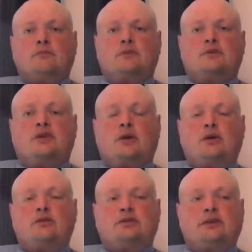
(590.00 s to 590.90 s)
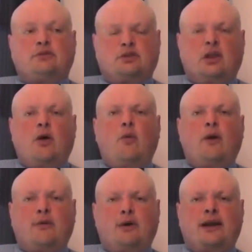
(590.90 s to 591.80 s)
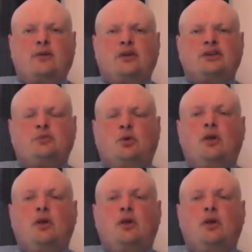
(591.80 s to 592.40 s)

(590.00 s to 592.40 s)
So it was a long way away and quite small.